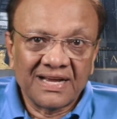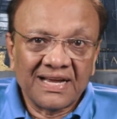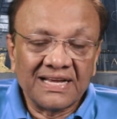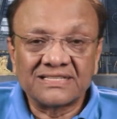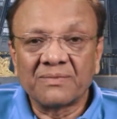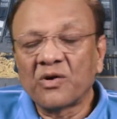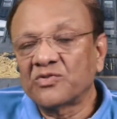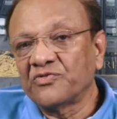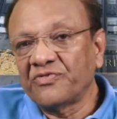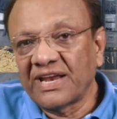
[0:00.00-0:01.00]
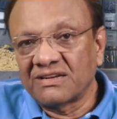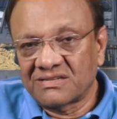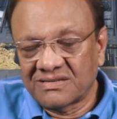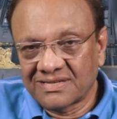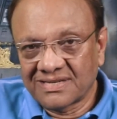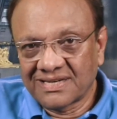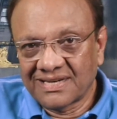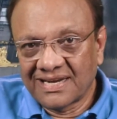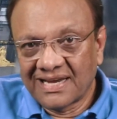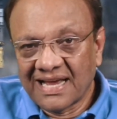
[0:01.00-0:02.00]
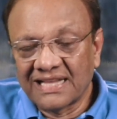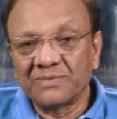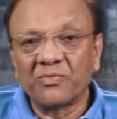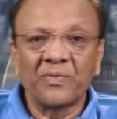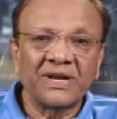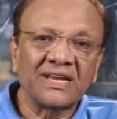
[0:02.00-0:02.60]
He's about to faint, and the moment he